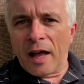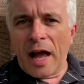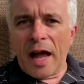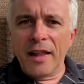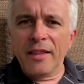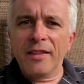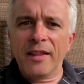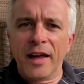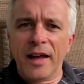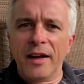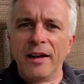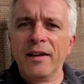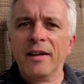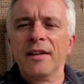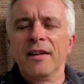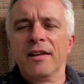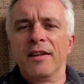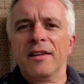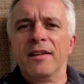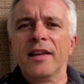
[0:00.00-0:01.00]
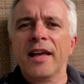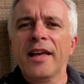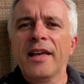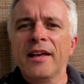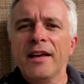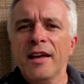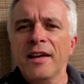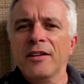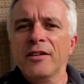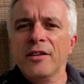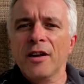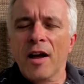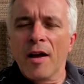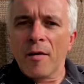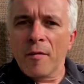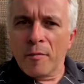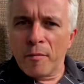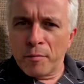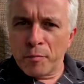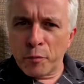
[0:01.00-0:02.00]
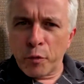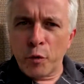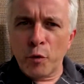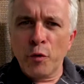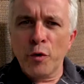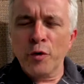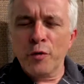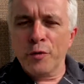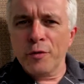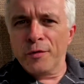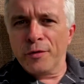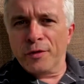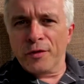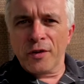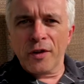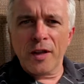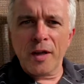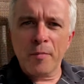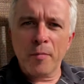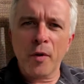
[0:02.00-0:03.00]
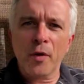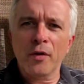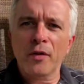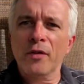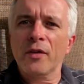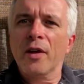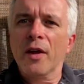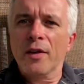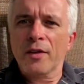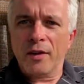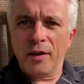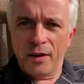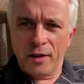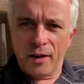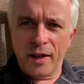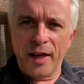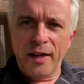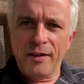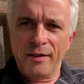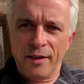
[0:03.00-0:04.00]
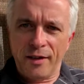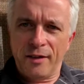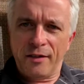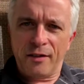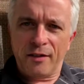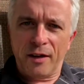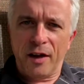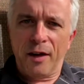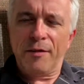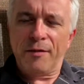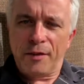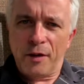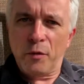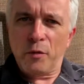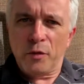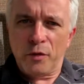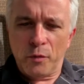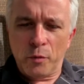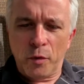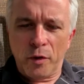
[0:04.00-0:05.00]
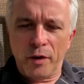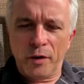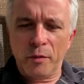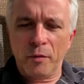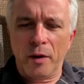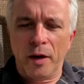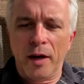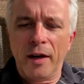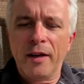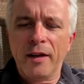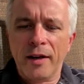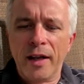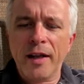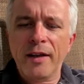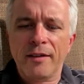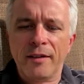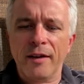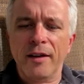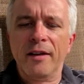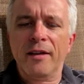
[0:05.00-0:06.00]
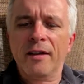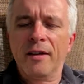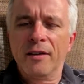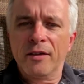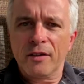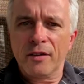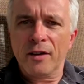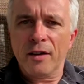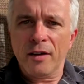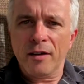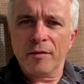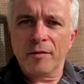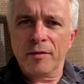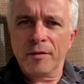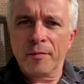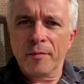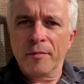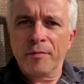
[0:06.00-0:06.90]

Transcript: and then they can prove to their boss that they did stuff that was worthwhile and they did stuff.